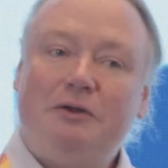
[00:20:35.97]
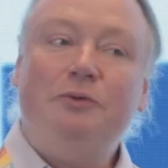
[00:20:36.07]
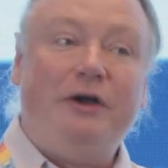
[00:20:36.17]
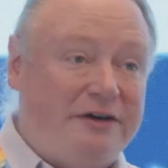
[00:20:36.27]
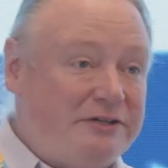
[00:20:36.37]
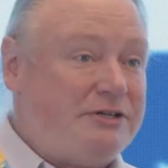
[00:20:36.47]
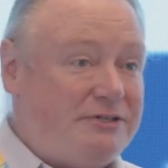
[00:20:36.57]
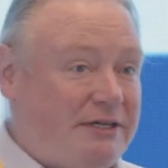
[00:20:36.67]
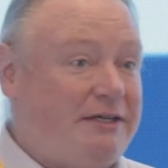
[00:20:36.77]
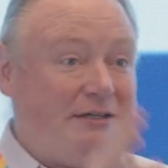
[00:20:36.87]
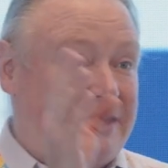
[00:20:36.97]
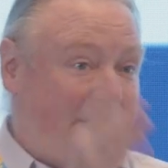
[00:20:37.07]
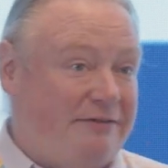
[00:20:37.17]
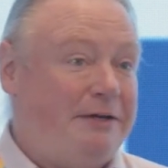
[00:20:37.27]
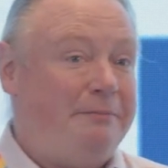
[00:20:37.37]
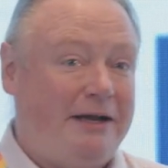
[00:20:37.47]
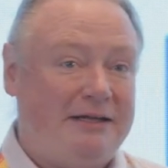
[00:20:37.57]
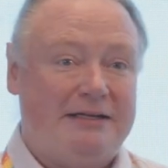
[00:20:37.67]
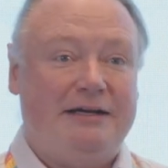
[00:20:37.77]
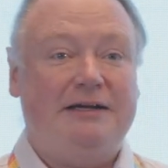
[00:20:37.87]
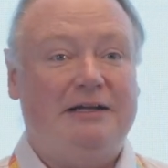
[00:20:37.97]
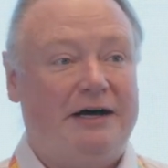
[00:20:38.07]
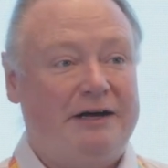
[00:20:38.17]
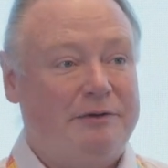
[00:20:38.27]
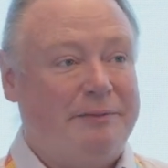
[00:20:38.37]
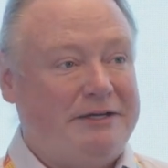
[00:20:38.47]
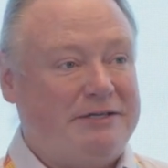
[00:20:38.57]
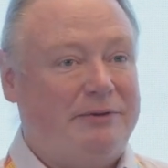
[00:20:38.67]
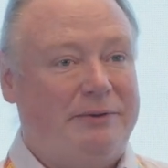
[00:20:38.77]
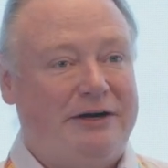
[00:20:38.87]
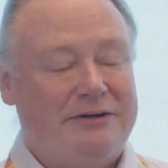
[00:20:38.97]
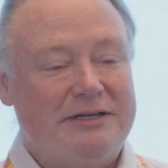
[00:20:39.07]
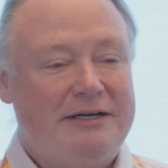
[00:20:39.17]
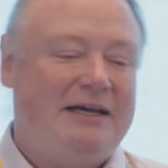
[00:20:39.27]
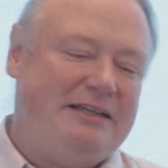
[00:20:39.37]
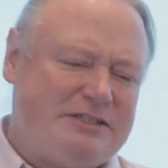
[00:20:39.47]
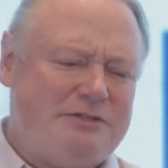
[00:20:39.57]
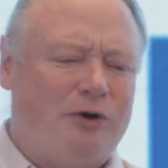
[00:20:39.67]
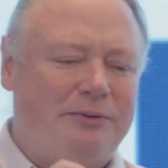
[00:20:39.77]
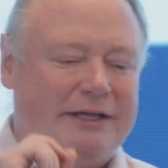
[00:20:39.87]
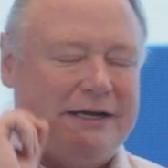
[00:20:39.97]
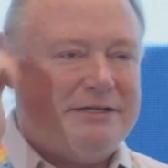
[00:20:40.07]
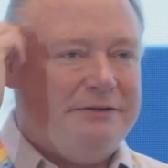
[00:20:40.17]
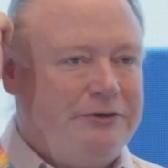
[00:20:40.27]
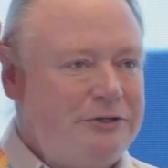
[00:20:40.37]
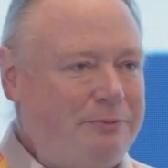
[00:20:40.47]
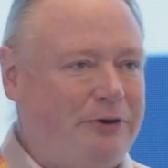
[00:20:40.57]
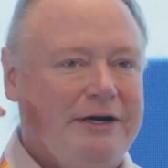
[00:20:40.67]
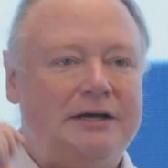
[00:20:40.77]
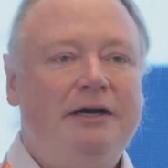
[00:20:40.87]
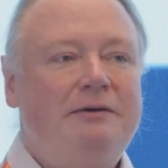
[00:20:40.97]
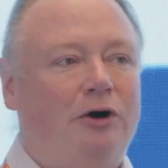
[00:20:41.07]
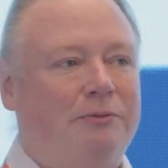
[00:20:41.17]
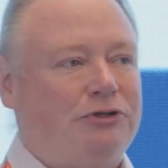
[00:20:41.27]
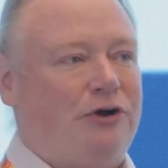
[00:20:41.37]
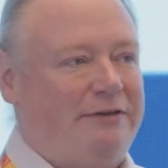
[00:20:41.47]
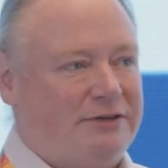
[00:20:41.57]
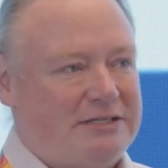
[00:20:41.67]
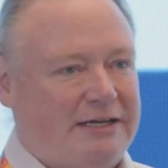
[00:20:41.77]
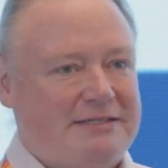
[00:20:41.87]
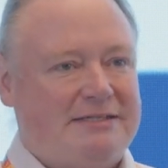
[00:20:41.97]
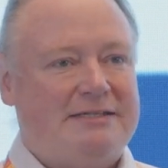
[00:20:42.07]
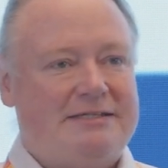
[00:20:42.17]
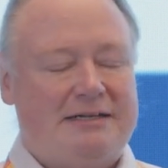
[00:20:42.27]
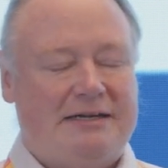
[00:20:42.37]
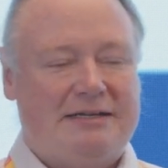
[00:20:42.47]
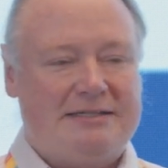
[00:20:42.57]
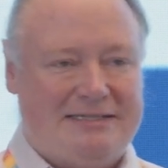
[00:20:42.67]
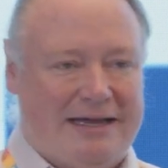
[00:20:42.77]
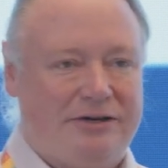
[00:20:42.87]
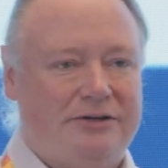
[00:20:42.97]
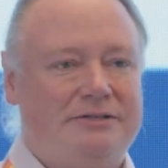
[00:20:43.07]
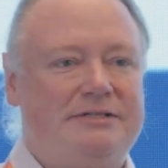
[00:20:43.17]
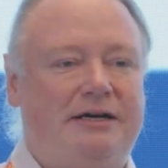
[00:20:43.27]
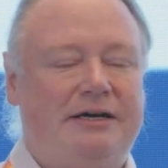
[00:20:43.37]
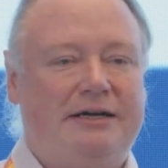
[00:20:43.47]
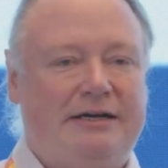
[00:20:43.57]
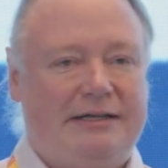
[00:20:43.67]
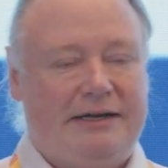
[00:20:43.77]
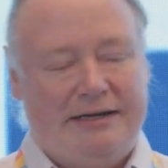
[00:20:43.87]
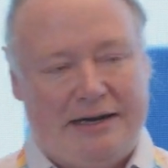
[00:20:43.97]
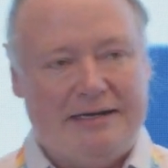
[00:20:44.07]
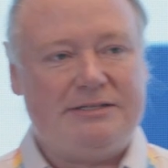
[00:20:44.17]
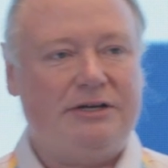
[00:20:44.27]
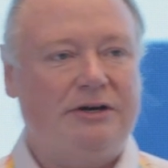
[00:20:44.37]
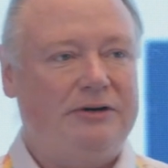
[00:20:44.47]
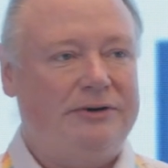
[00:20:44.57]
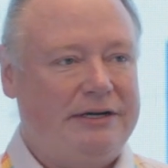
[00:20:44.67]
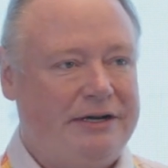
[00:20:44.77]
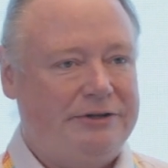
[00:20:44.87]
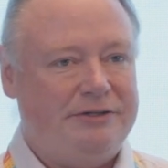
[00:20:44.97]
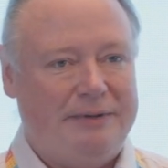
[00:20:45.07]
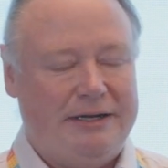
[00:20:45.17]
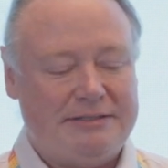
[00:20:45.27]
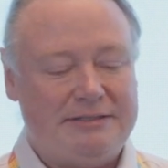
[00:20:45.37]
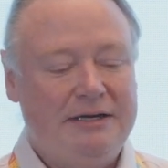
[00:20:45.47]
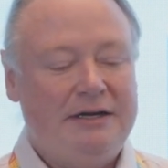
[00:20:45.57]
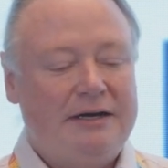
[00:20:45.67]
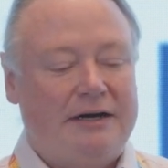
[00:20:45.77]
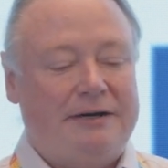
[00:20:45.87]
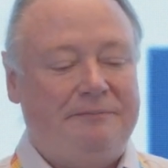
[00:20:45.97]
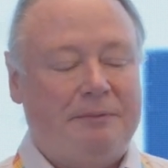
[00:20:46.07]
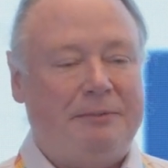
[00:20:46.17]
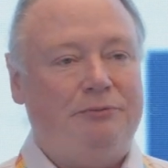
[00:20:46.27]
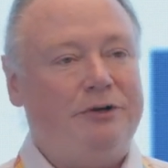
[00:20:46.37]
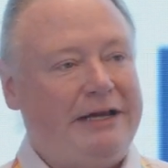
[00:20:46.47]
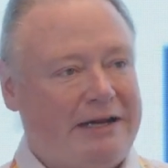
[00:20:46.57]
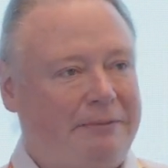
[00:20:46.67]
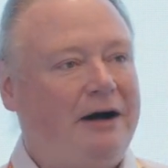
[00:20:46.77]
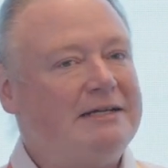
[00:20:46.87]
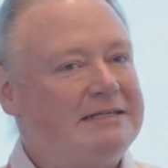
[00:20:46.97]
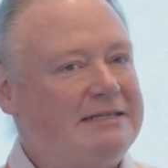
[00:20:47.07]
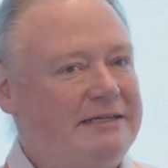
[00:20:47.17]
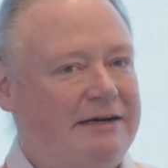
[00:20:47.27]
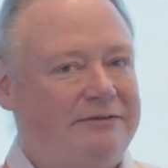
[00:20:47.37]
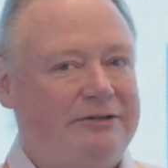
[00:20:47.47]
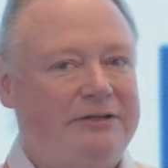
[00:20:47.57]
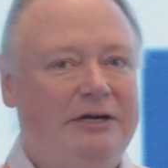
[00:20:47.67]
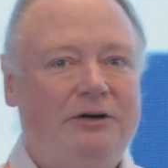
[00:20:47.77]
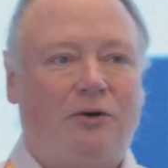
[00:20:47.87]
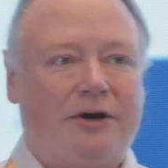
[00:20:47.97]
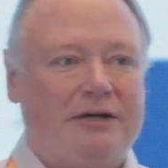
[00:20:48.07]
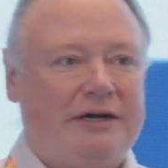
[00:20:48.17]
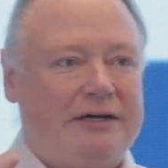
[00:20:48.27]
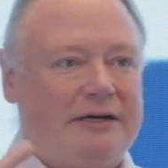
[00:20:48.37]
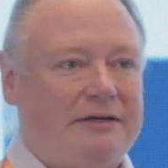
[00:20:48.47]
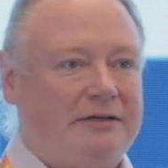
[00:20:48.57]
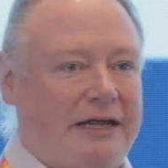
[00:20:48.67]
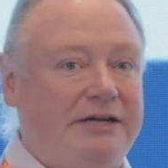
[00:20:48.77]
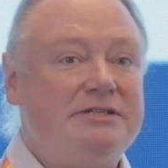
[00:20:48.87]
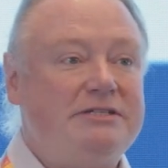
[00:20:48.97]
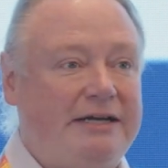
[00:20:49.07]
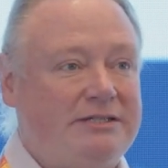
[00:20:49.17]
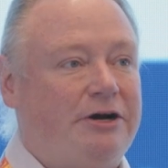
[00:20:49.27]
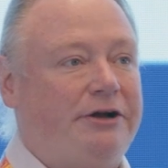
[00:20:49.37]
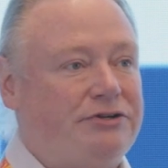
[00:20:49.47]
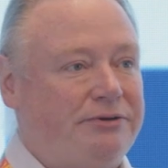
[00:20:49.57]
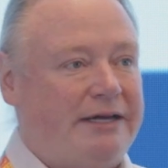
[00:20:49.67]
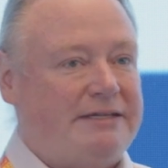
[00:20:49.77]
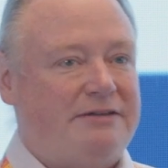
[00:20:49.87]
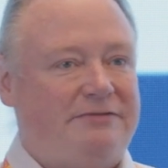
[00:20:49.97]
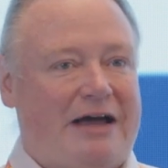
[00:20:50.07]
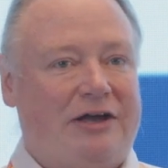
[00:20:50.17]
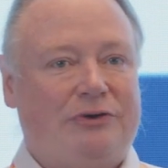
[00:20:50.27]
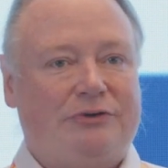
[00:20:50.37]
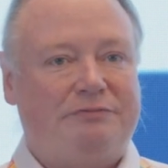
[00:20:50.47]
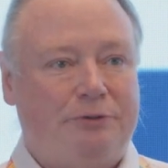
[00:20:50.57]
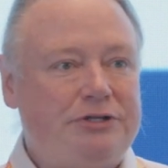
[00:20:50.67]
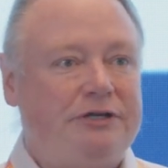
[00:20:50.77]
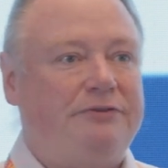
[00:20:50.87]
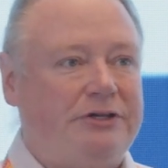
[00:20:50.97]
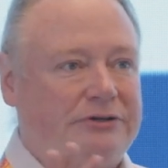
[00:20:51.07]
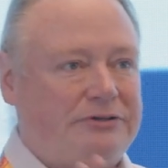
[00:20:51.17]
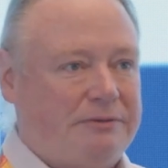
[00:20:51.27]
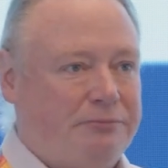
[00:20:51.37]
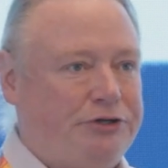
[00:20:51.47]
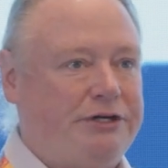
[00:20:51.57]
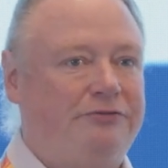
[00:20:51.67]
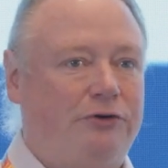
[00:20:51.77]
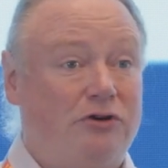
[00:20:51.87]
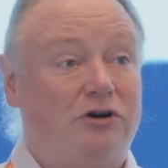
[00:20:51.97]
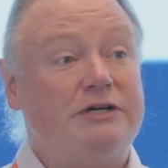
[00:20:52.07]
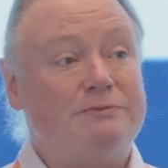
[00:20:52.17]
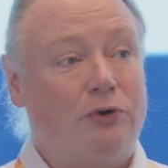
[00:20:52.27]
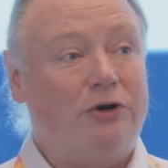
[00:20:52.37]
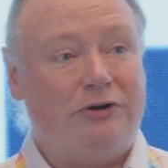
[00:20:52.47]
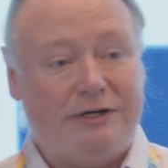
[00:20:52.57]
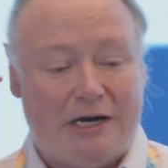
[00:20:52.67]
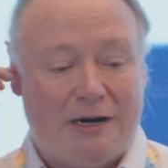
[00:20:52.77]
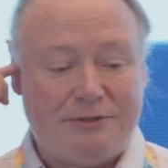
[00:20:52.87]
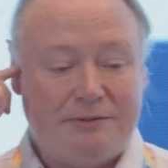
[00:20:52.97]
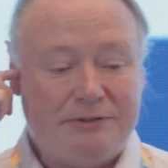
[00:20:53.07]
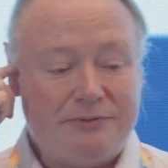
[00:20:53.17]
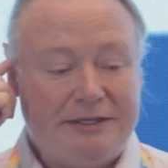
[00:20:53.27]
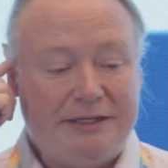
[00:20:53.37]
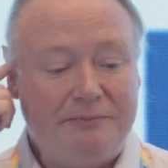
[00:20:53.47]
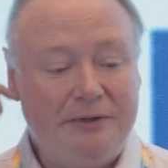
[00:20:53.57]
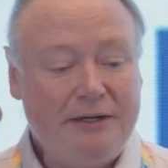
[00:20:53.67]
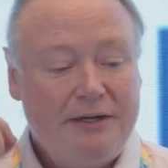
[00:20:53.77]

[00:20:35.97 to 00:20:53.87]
We also seen, kind of independently, a lot of momentum around, and this is more related to the first point, mobile driver's licenses standards in ISO and in other domains, but really at a policy level, nation states starting to realize the value of pushing for those and pushing for cross-border adoption between them.